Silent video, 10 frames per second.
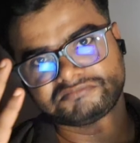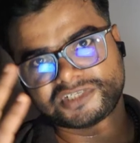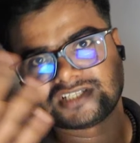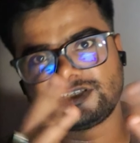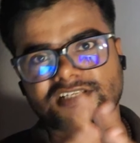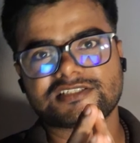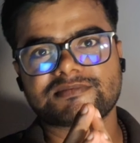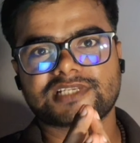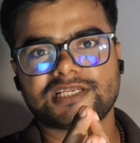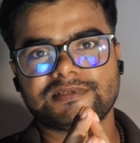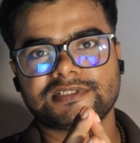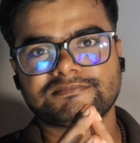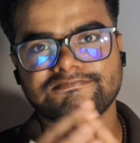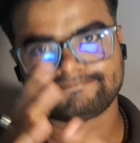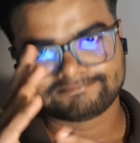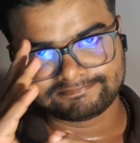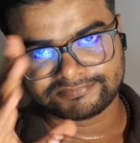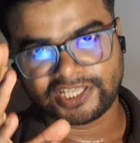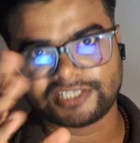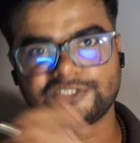consider subscribing.
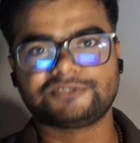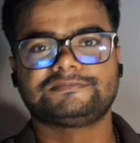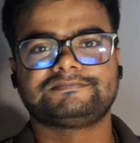Thank you.